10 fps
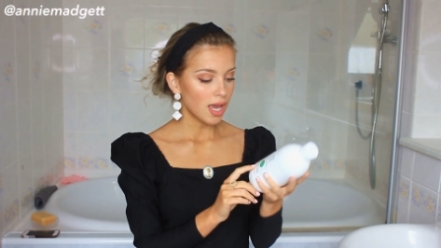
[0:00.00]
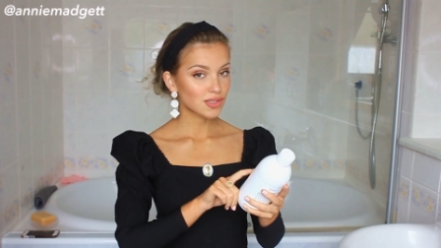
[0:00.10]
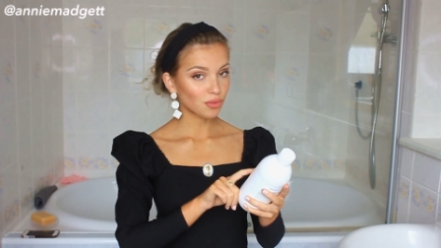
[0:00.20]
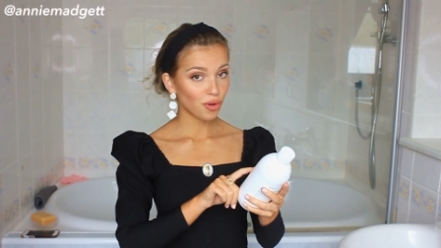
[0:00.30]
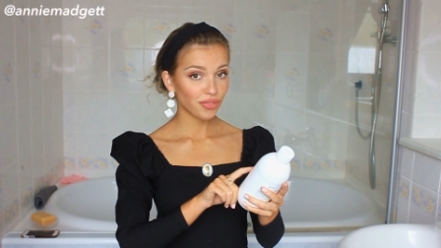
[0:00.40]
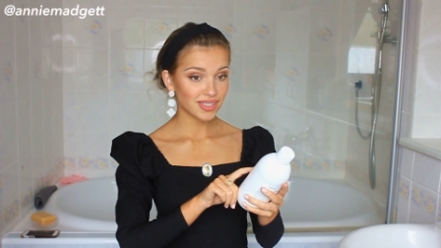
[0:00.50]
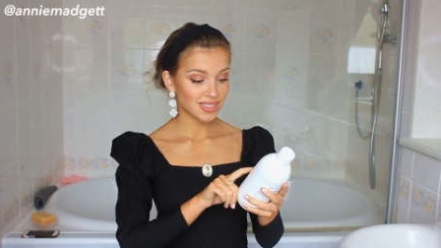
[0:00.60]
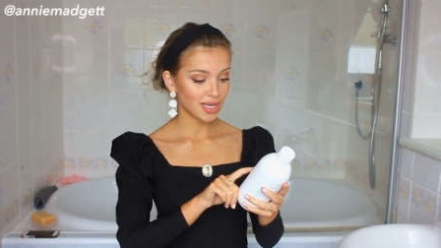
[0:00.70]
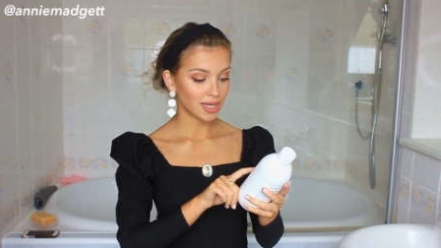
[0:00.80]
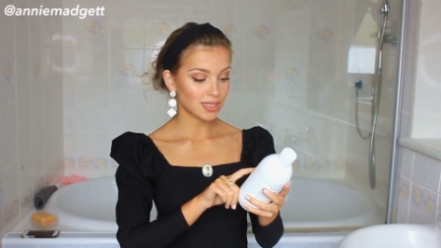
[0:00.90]
So what this
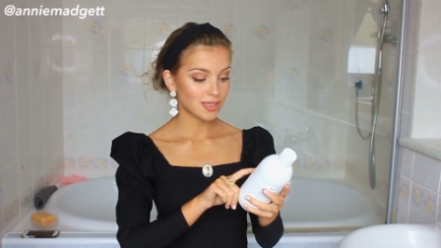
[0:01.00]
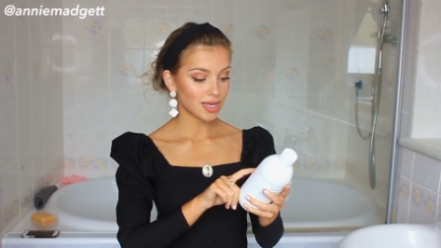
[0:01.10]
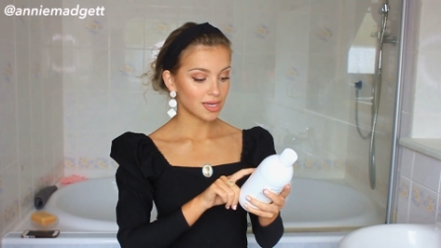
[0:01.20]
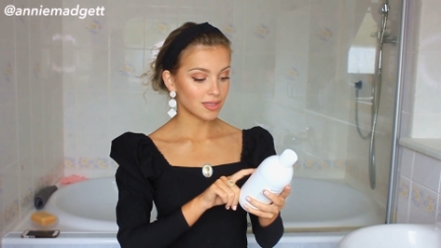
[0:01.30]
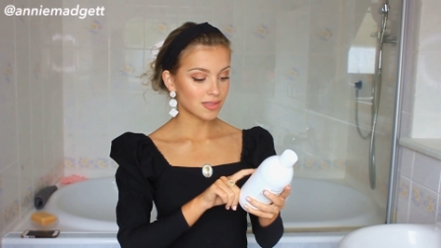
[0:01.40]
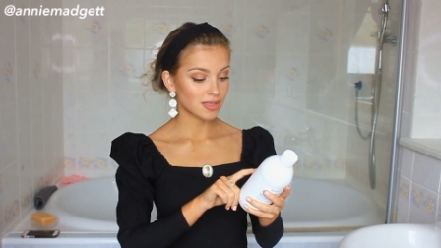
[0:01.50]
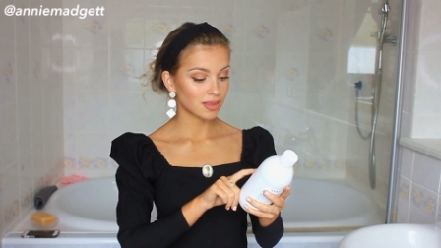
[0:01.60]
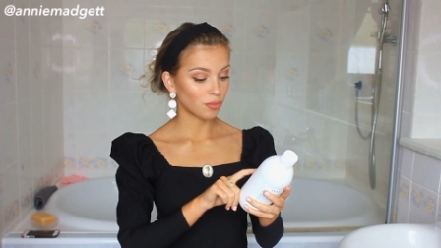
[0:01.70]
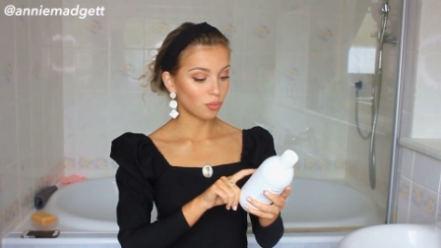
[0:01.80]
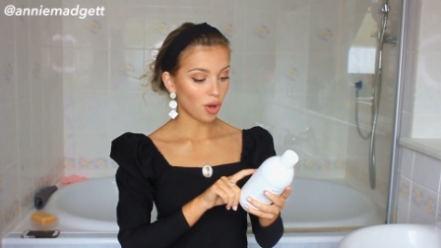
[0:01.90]
is, is
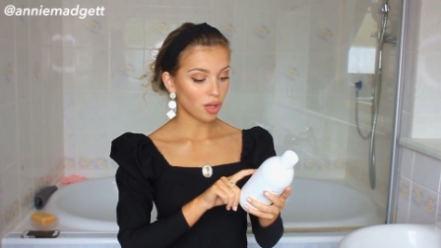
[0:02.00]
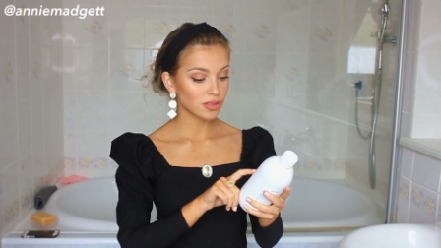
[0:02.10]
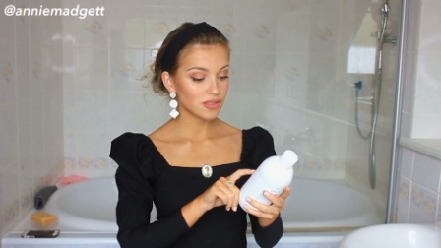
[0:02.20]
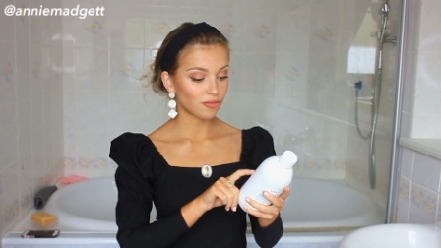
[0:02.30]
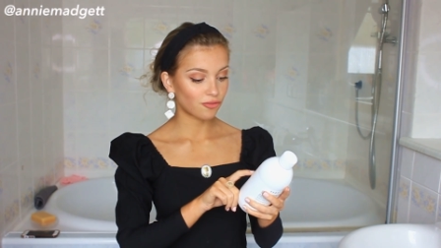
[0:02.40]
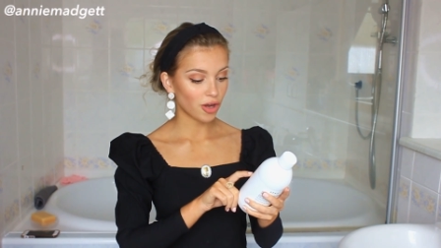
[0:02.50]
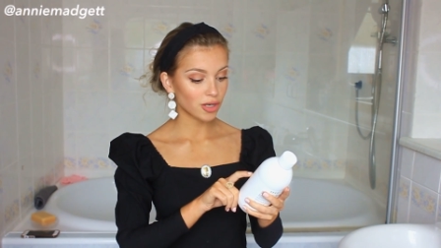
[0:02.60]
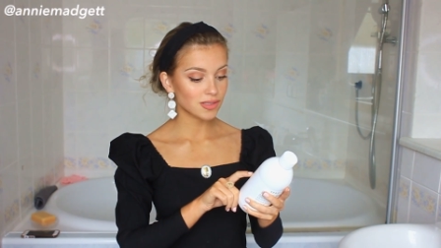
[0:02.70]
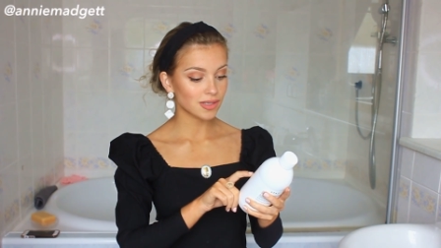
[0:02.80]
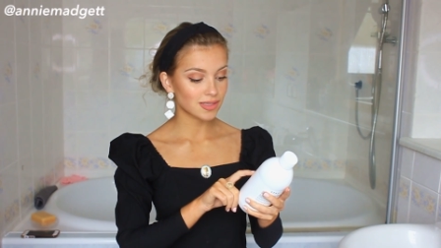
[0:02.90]
the world's
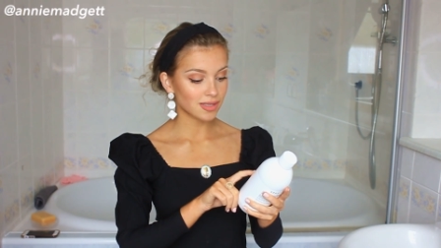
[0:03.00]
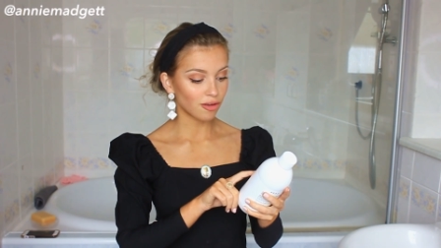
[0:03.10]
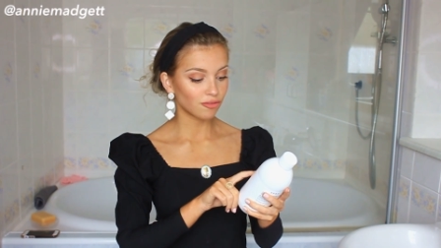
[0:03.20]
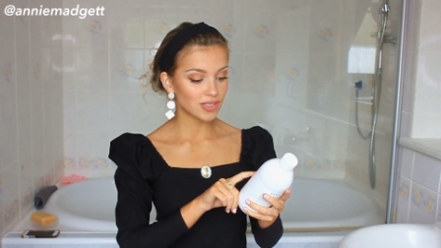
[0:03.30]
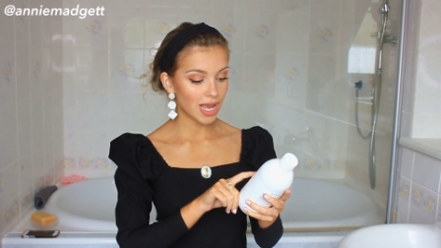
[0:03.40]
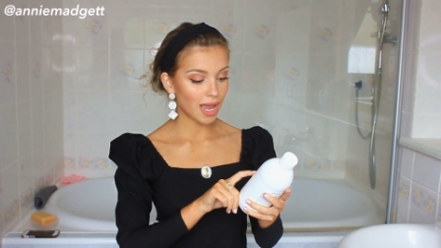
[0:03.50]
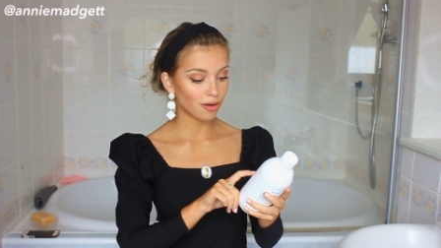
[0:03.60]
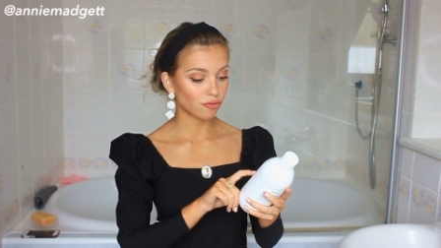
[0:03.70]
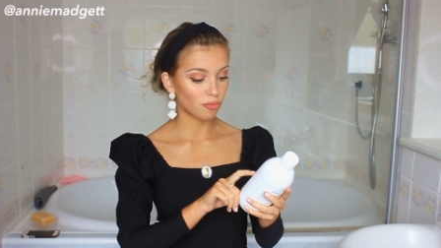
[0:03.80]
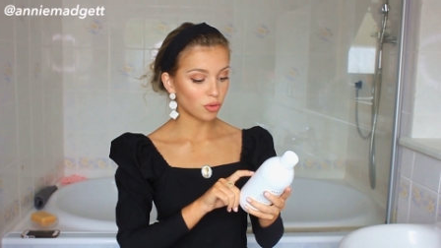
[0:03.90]
first
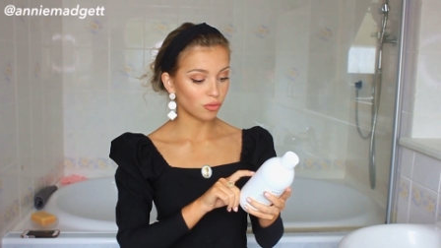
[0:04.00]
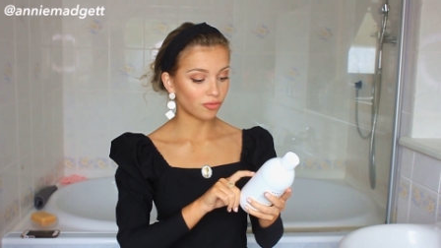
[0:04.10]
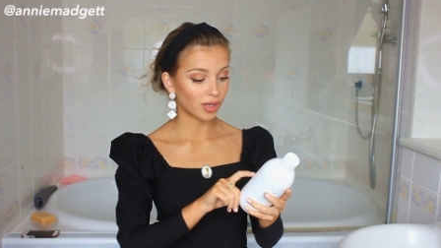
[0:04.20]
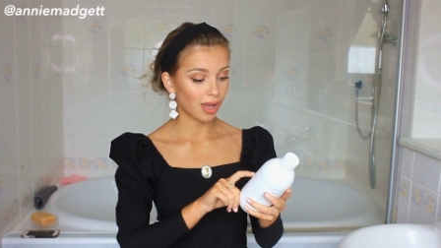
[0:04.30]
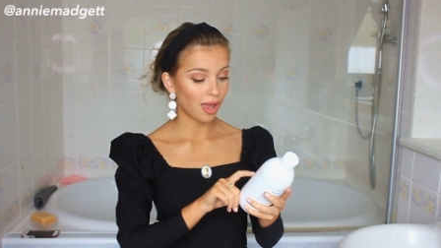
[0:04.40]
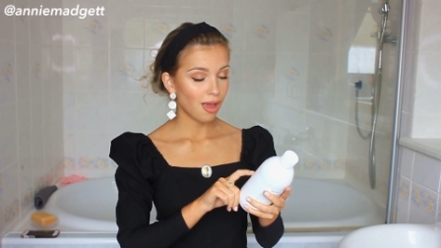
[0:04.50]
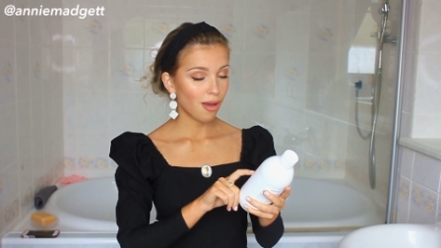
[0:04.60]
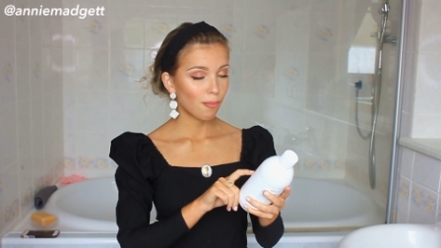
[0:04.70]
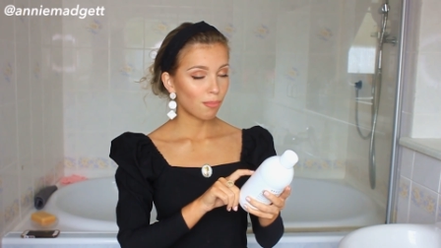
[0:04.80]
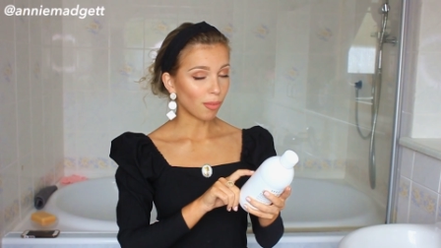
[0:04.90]
self-tan removing
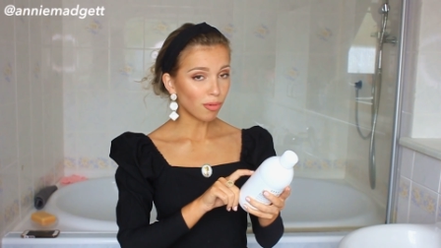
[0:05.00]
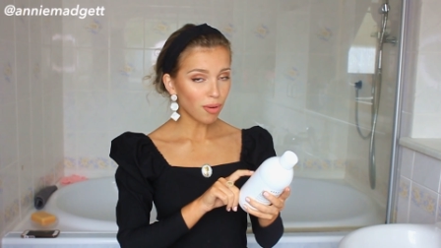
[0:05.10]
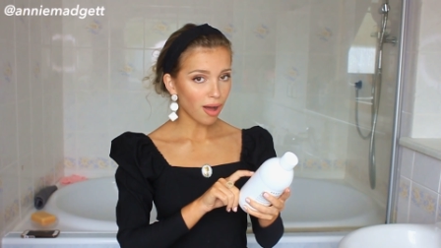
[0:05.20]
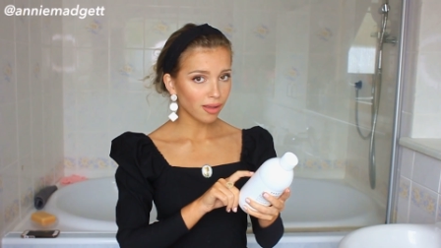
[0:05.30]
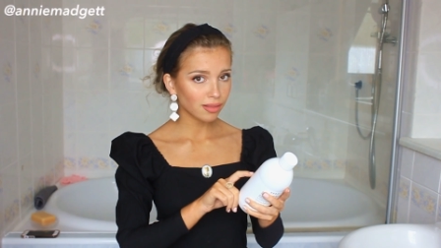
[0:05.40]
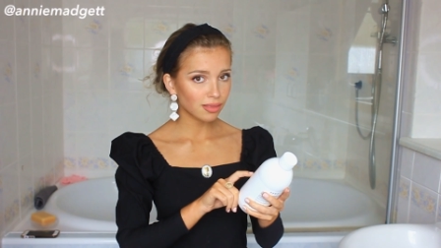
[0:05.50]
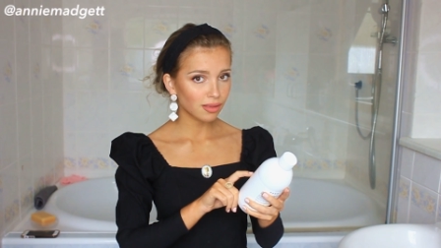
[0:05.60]
bubble bath.